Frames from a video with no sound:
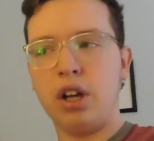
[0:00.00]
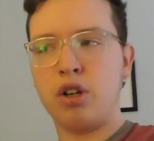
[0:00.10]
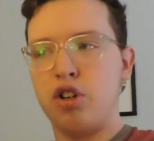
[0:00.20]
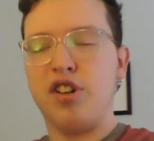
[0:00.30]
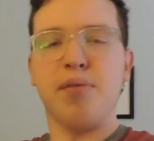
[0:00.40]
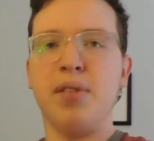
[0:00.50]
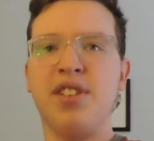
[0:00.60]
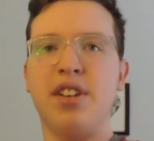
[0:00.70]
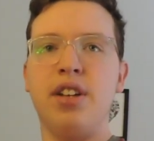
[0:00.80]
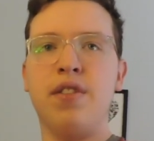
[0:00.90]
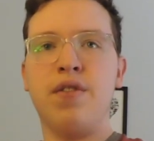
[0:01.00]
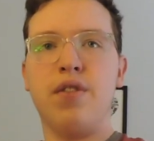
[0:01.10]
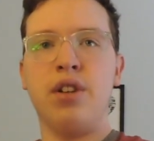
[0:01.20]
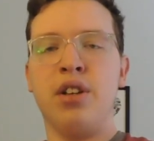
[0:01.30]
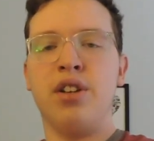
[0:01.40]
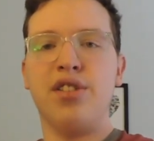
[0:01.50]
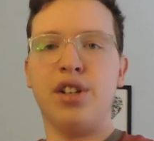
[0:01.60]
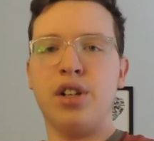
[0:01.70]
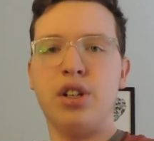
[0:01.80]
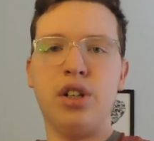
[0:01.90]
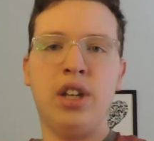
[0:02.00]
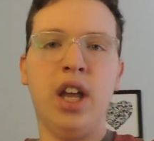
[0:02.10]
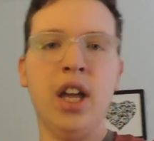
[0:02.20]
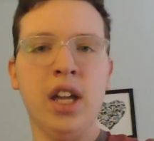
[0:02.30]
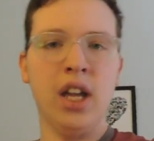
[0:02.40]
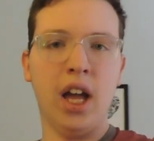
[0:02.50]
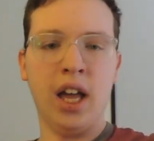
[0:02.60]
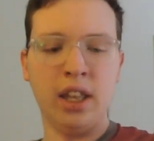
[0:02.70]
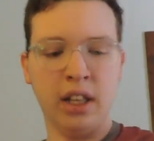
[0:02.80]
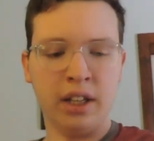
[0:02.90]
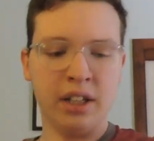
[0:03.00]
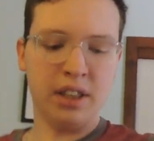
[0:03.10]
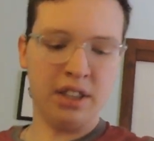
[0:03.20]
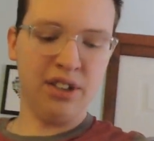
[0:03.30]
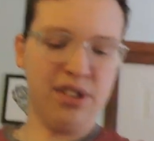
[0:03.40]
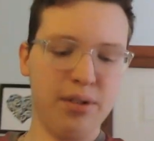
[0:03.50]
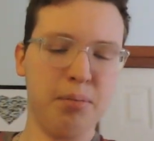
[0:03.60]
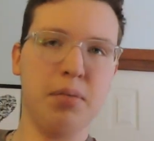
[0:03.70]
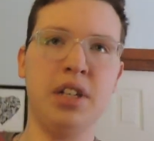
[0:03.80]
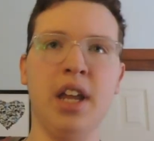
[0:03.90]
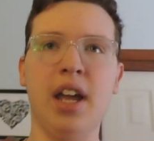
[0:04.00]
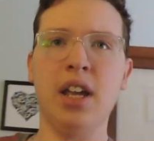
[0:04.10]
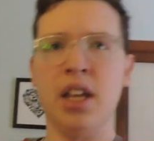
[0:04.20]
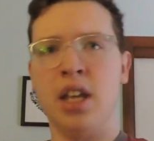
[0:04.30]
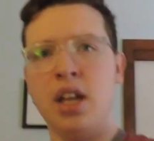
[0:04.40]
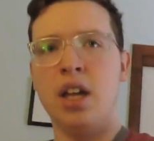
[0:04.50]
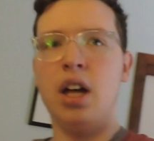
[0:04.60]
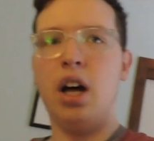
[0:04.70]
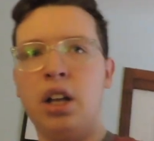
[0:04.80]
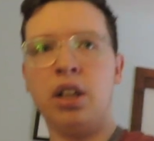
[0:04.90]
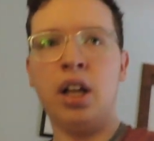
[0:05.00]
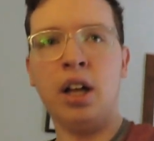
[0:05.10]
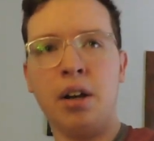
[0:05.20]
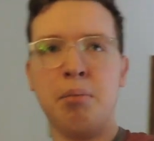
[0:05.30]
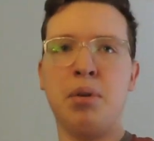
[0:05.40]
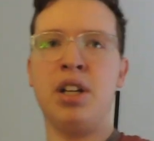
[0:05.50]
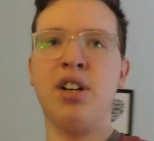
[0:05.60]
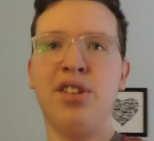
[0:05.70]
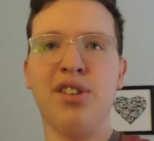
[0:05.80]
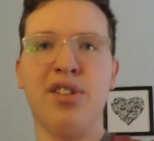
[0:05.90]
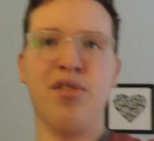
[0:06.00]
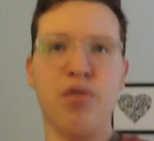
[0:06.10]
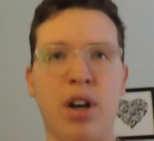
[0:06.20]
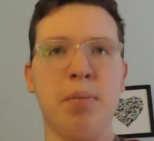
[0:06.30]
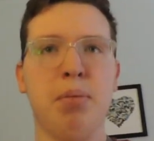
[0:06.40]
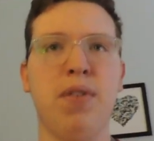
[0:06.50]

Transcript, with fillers: Christmas Eve. It's a good day. I like this day a lot because it's right